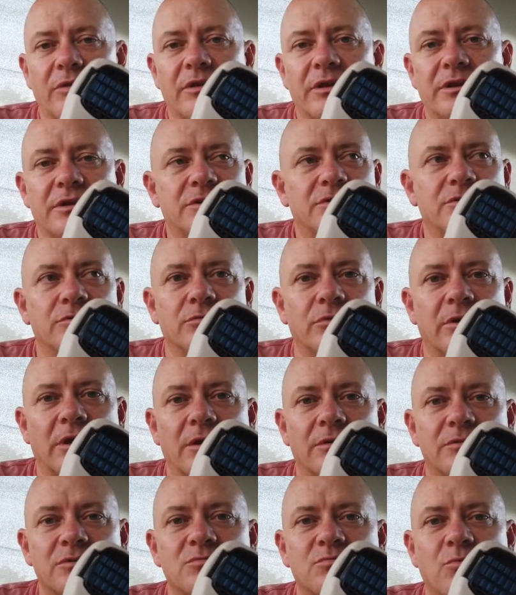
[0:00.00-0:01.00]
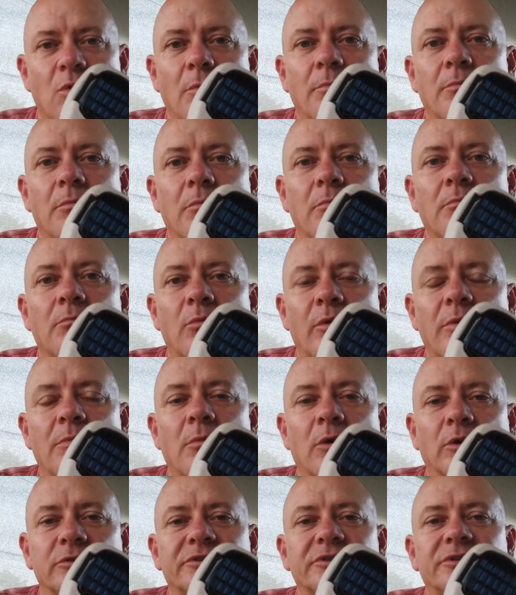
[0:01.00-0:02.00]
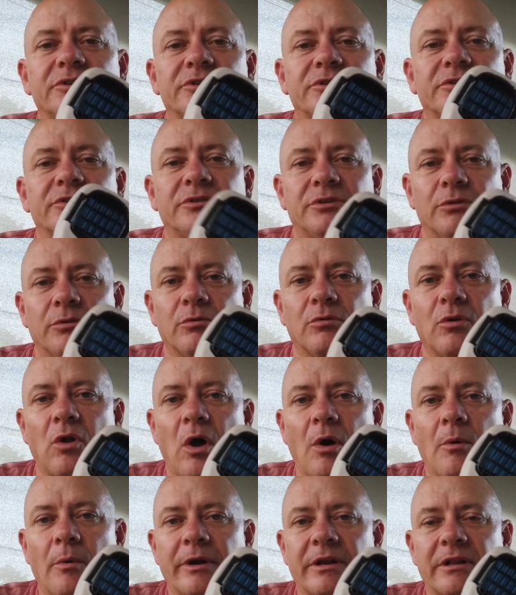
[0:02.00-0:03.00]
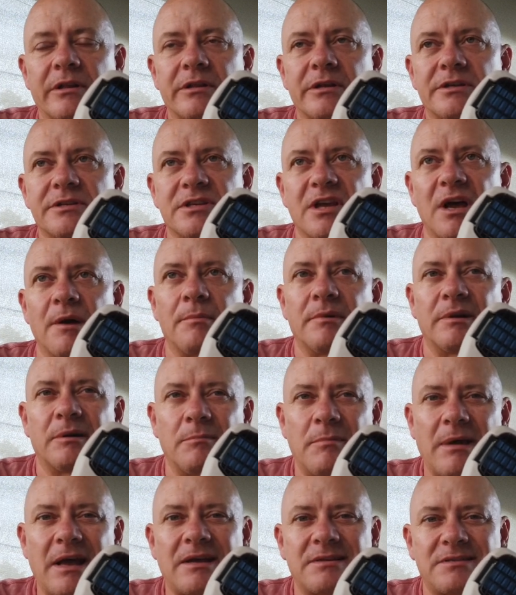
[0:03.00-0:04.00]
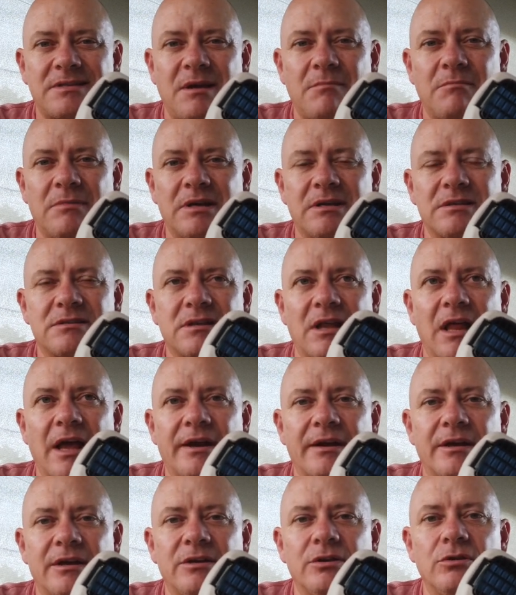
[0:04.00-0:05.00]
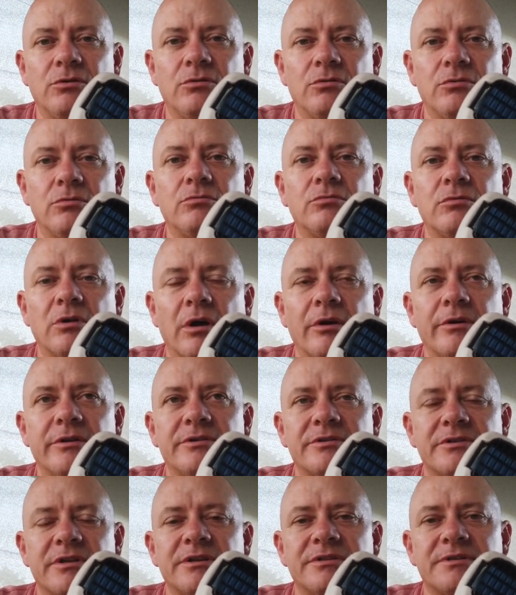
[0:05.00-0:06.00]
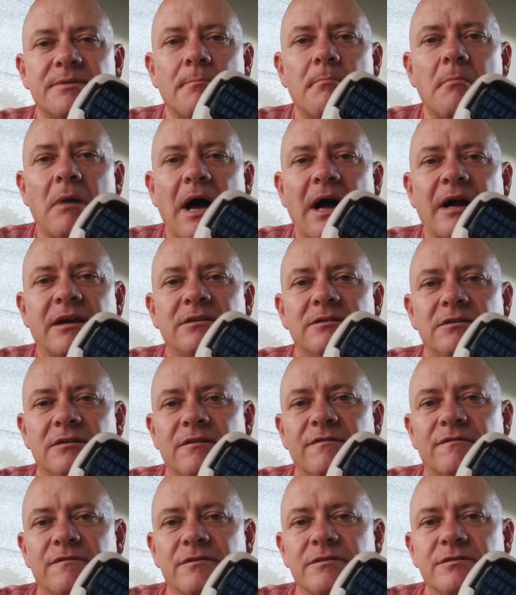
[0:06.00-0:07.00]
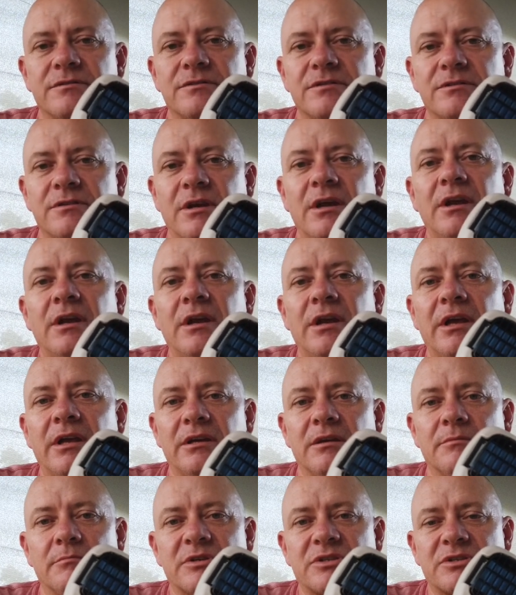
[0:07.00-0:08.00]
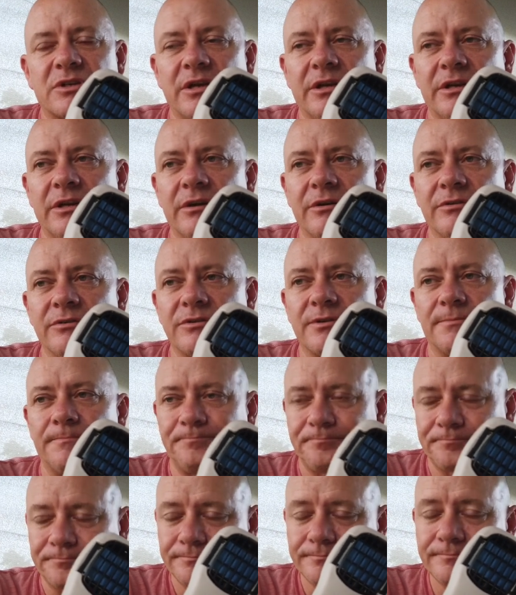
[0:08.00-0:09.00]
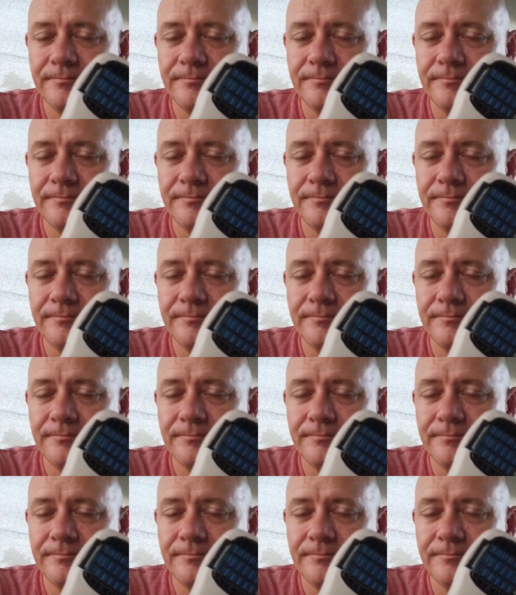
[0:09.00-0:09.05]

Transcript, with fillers: with these. You'll get swamped with mozzies. You'll light one of these up, and about 10 minutes later you'll notice there's a marked difference in the mosquitoes.